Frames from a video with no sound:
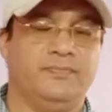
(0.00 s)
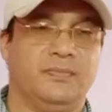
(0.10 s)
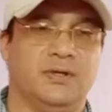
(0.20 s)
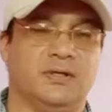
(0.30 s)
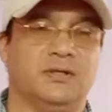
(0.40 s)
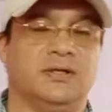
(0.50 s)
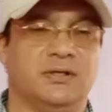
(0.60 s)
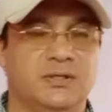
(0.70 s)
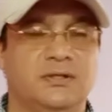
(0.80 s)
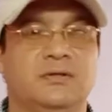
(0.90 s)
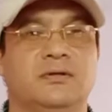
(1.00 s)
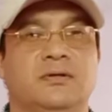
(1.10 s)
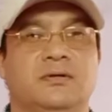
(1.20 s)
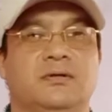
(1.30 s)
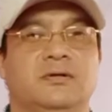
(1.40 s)
It indeed
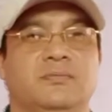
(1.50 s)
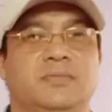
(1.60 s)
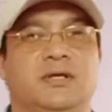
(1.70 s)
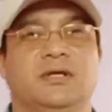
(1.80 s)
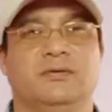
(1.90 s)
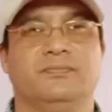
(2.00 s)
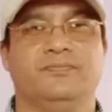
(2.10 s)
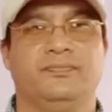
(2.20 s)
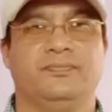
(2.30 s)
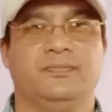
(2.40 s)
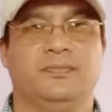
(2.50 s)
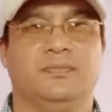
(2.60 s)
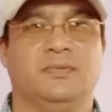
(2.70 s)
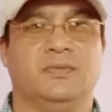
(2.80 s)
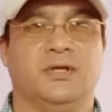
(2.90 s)
became
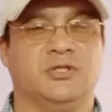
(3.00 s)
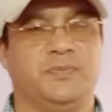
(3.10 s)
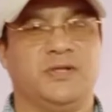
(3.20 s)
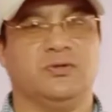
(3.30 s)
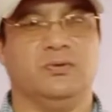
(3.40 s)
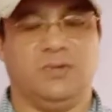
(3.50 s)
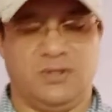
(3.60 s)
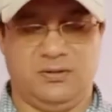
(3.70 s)
a special one.